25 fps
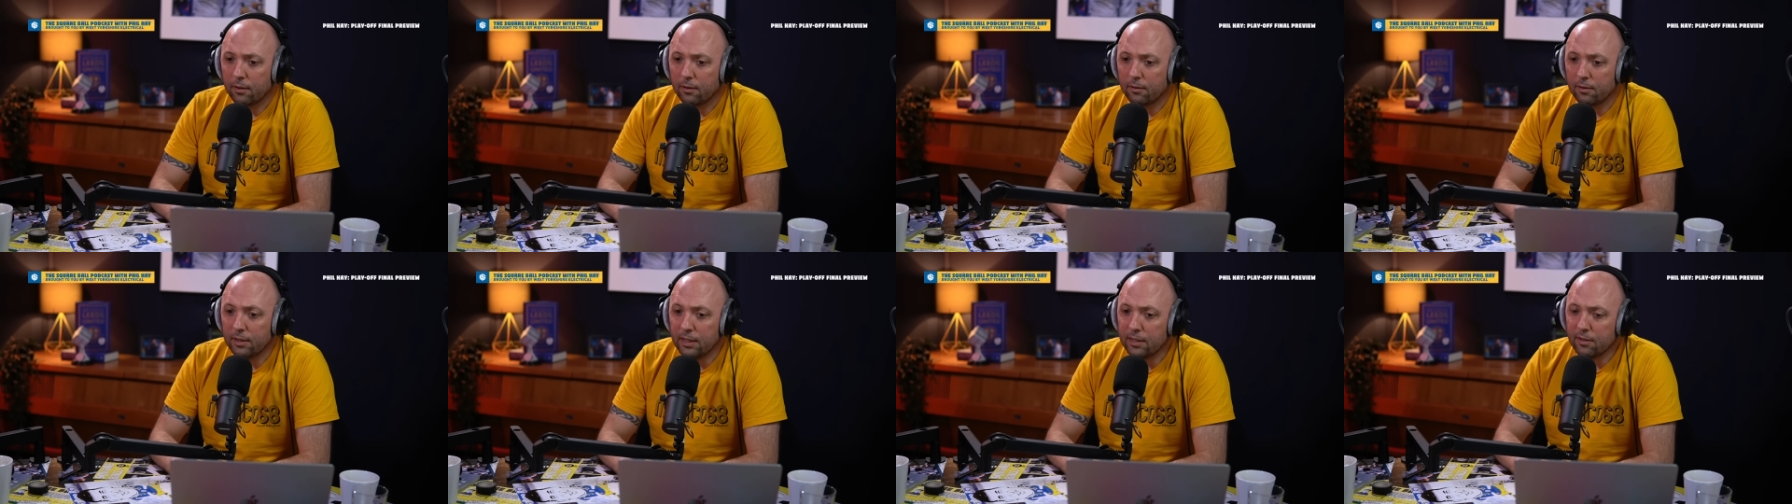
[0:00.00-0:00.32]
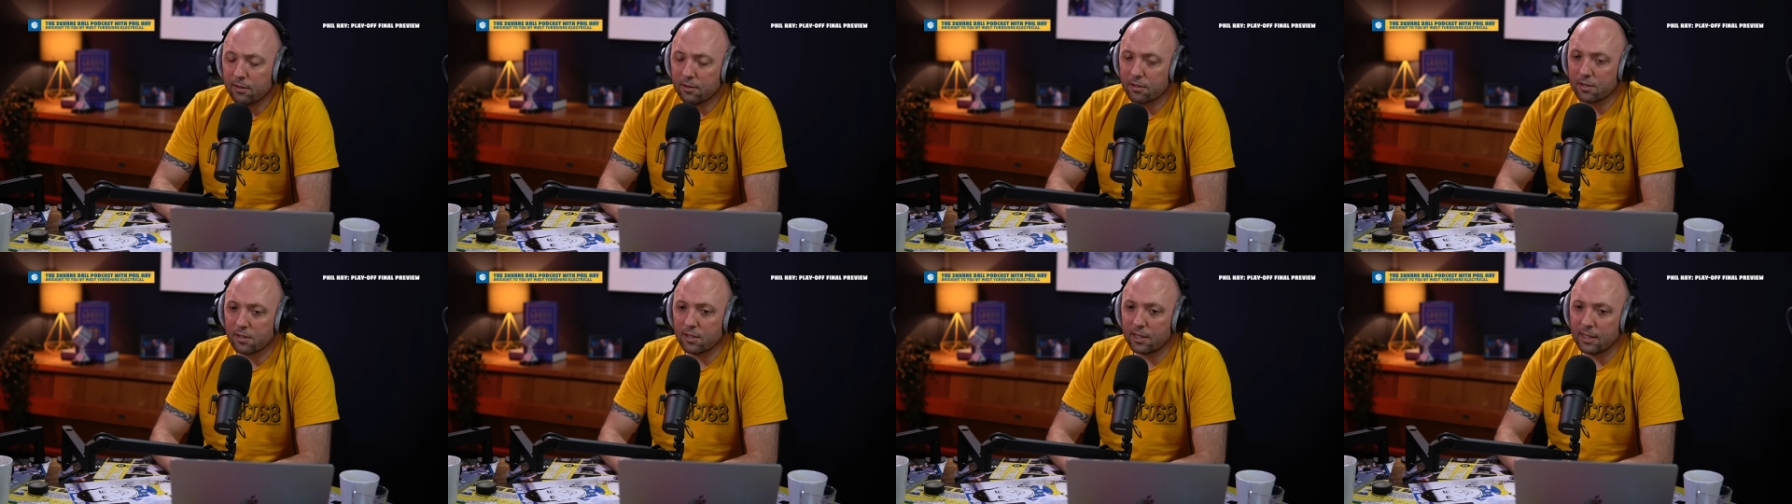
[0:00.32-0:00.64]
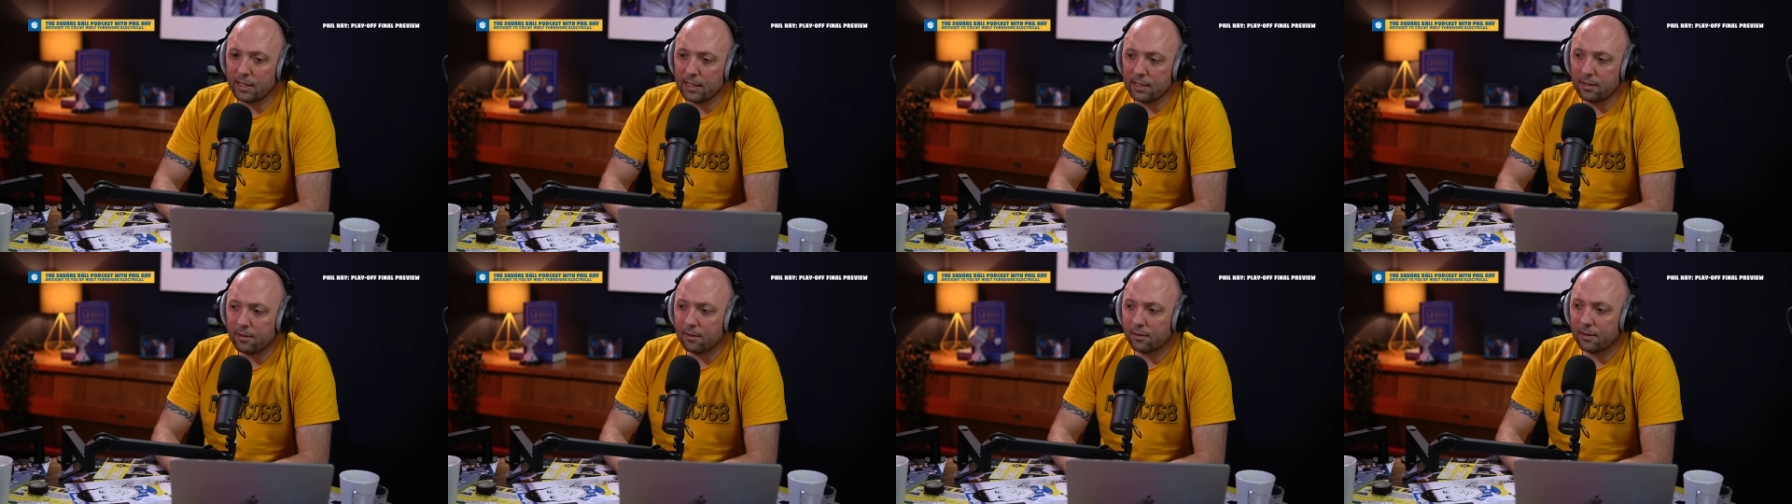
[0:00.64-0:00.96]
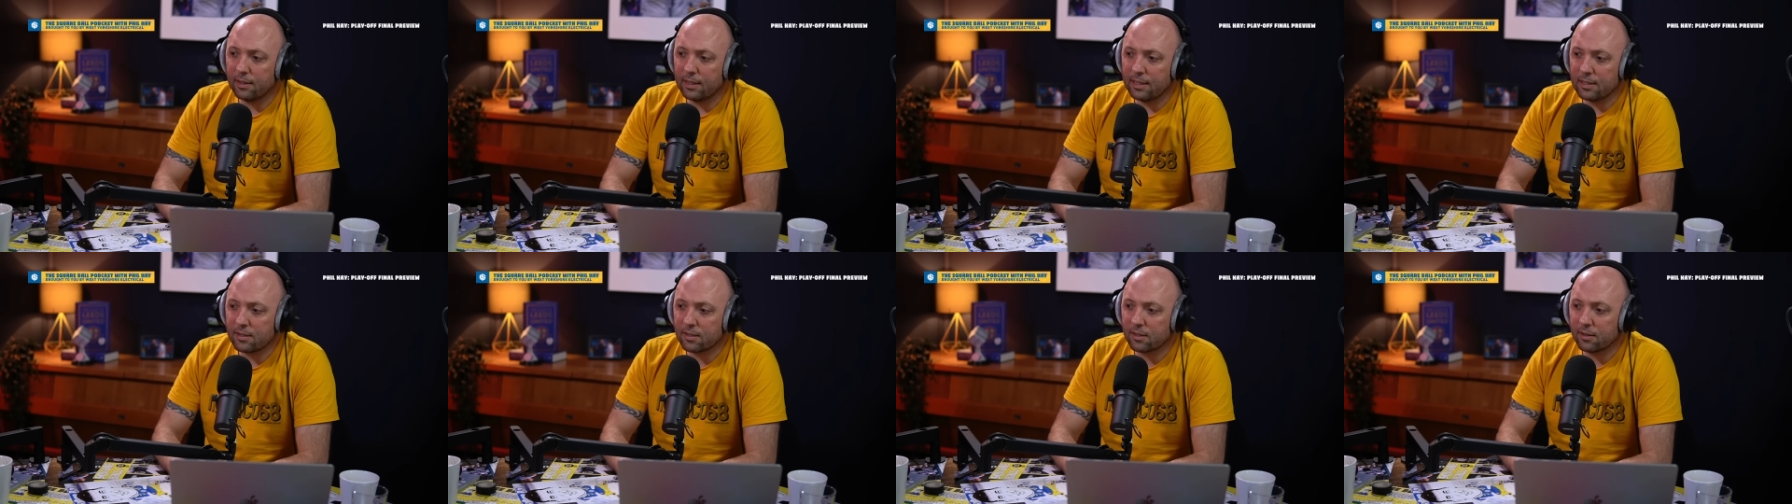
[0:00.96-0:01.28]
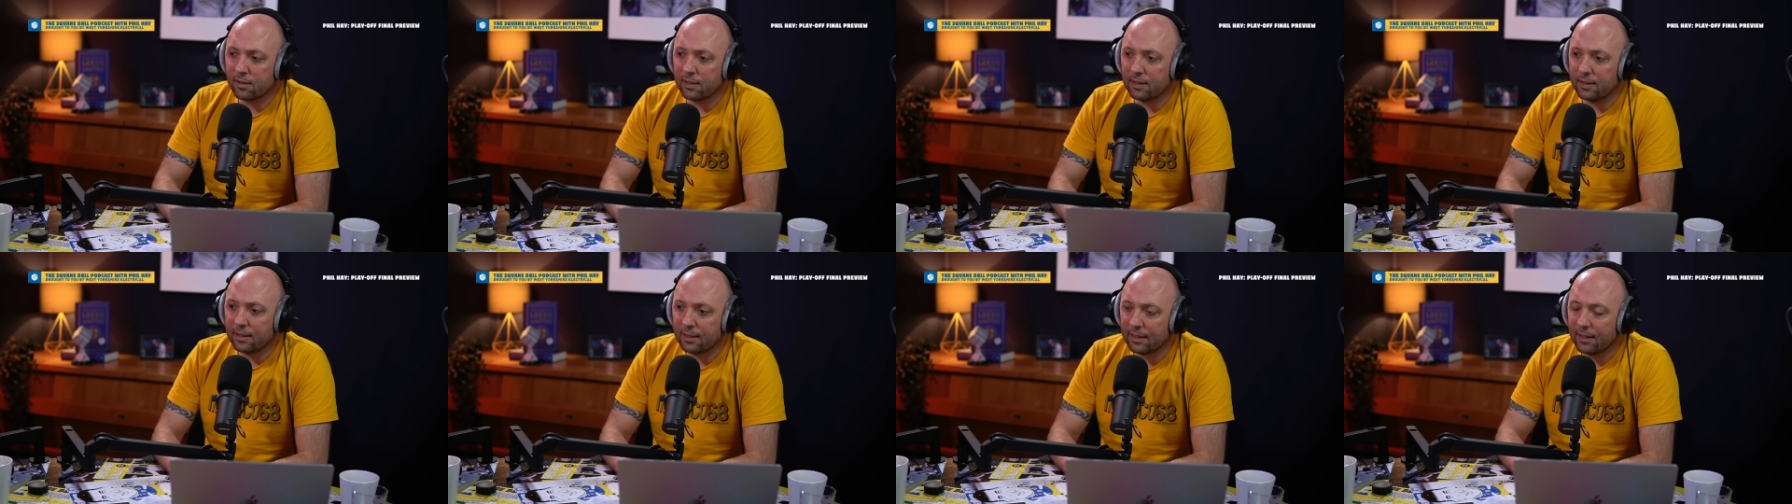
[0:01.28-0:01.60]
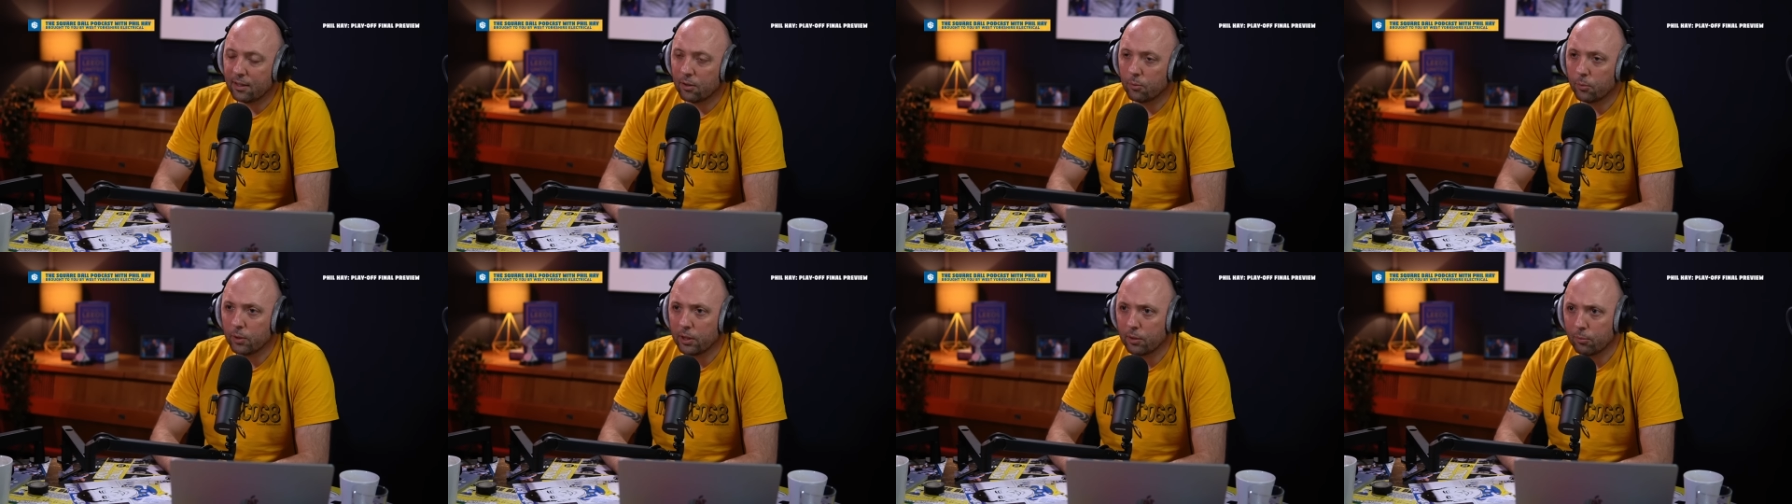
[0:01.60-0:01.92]
neither side is going to
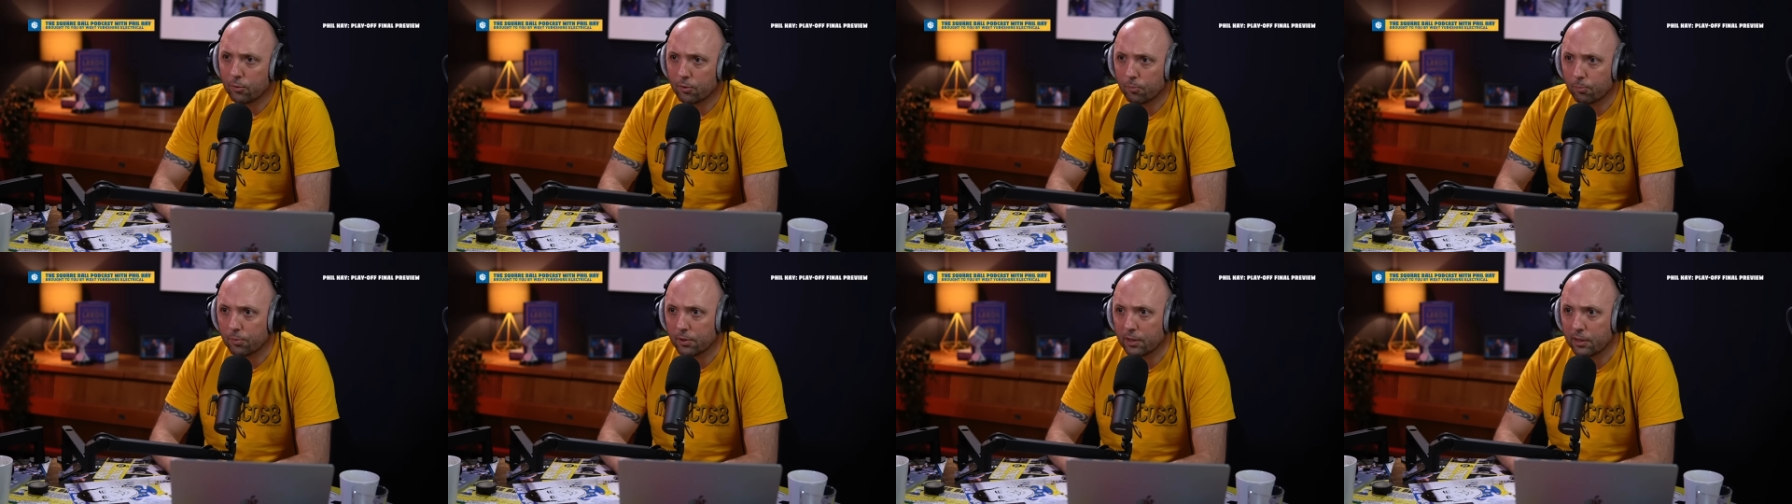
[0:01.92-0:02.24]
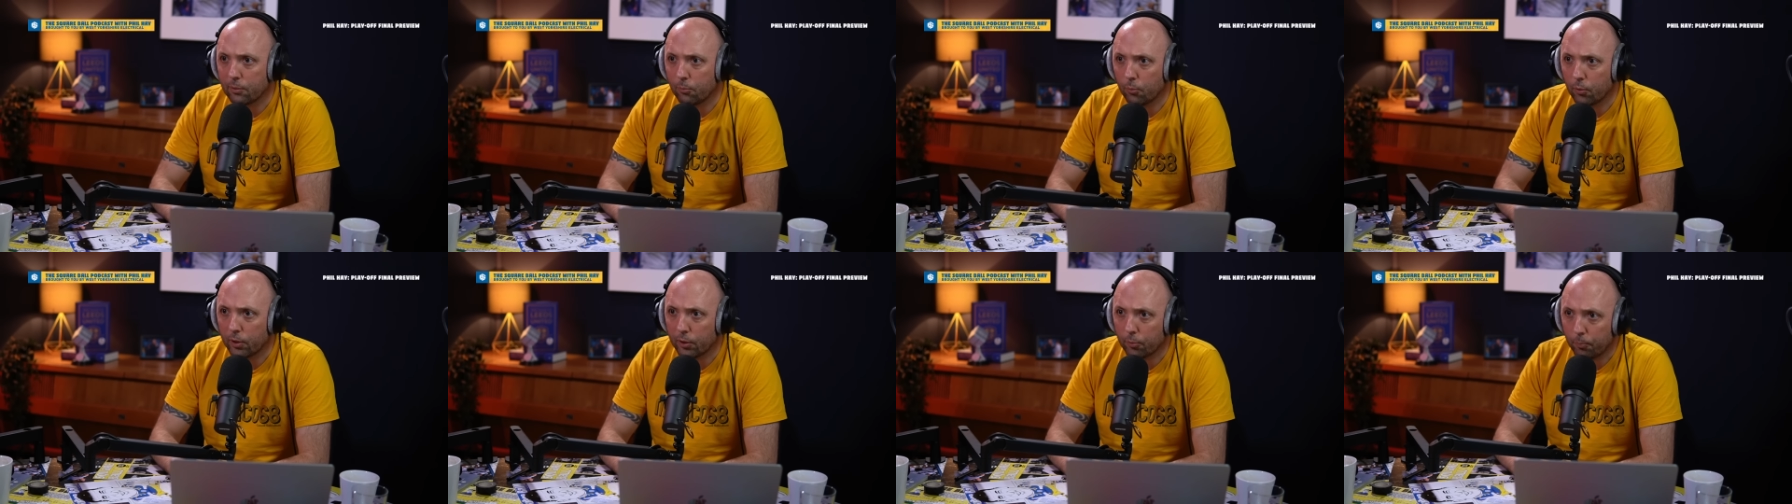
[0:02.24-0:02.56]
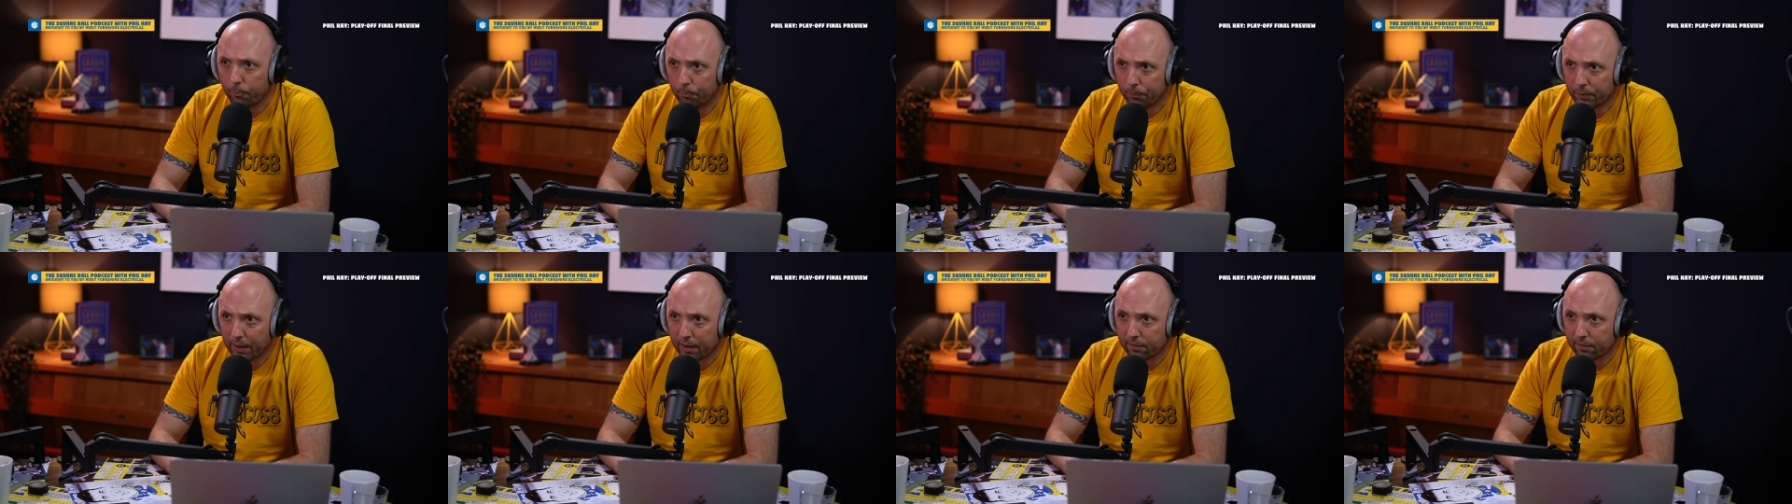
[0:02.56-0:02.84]
get away with playing well.